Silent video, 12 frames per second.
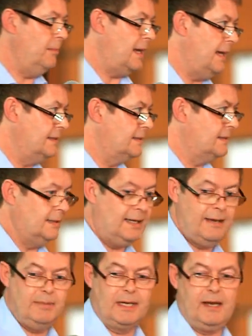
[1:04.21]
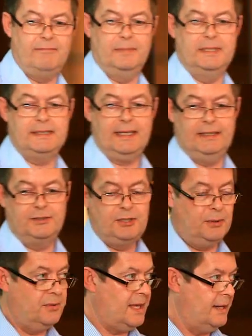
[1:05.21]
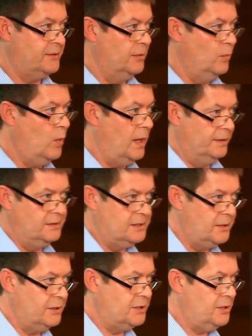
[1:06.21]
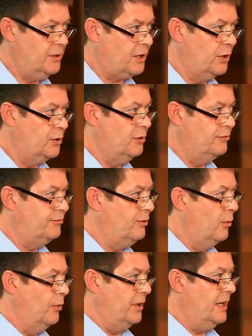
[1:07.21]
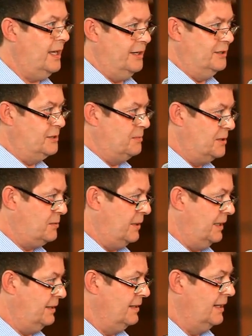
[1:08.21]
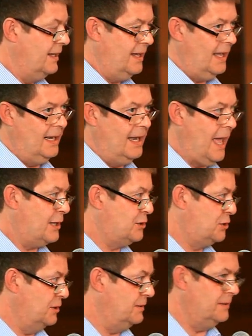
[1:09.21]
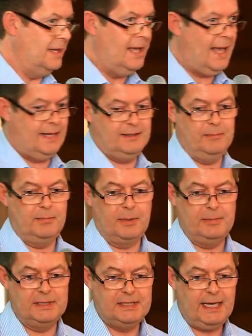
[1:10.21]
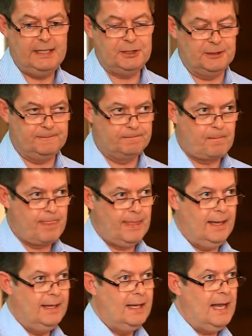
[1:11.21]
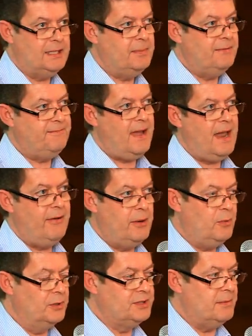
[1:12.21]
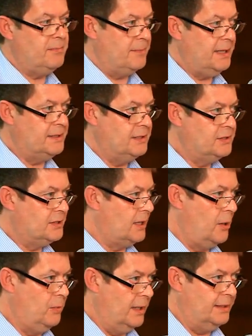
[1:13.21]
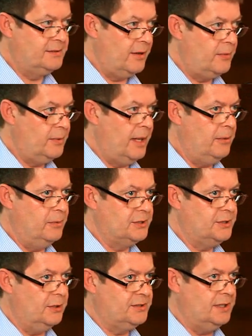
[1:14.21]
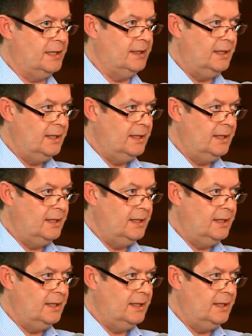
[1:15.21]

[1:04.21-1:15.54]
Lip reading: Blair's Labour government in 2001, so it took a good 4 years between election and implementation. And to be fair, it was implemented slowly, so it was not a